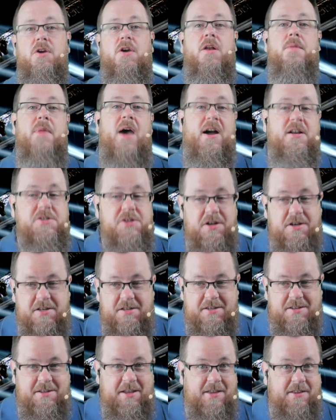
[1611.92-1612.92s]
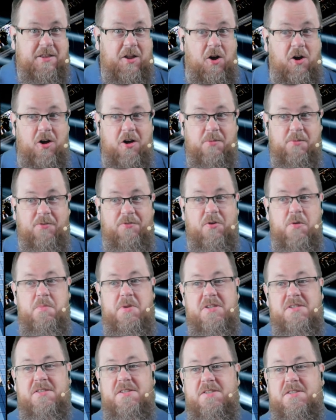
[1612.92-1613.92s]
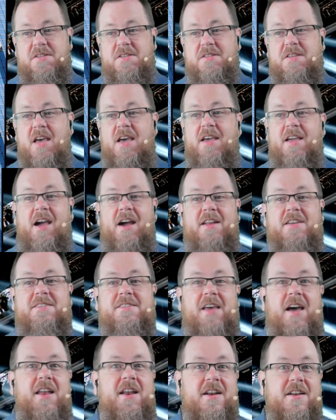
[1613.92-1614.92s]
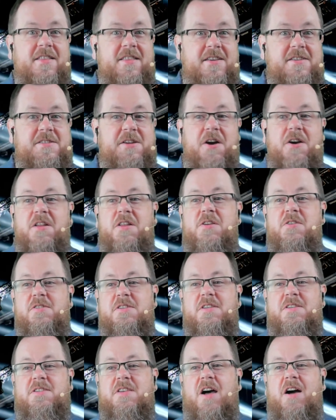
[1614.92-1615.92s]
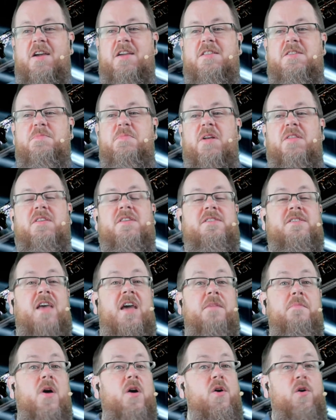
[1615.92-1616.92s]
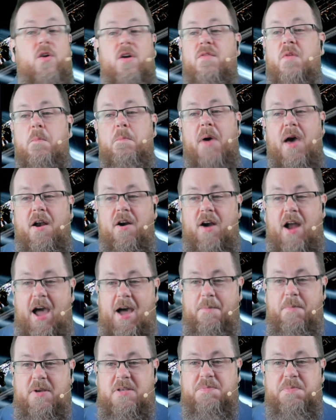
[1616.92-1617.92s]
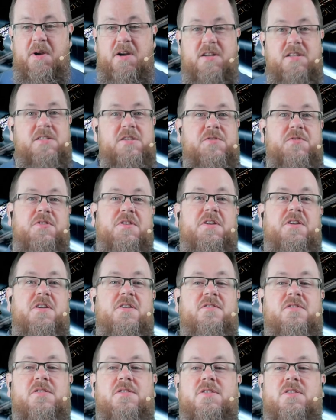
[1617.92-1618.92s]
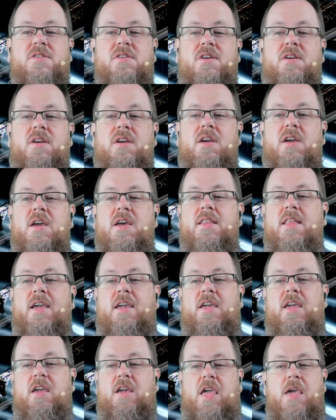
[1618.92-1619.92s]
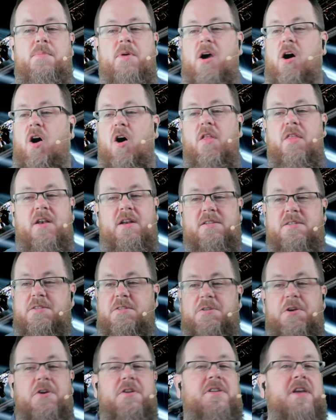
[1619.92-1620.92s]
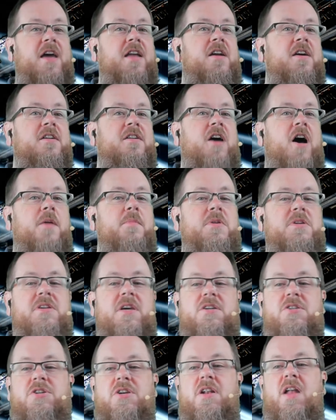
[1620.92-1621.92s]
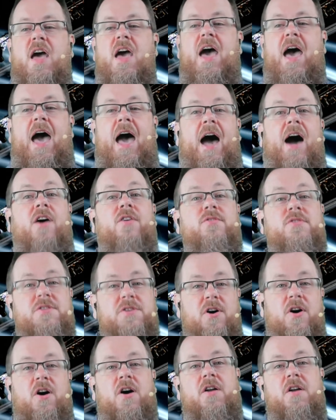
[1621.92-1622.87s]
You can imagine it didn't take long before businesses got excited and they started using Socket to build the same or even better app experiences for their users. They keeping all the necessary data and computation out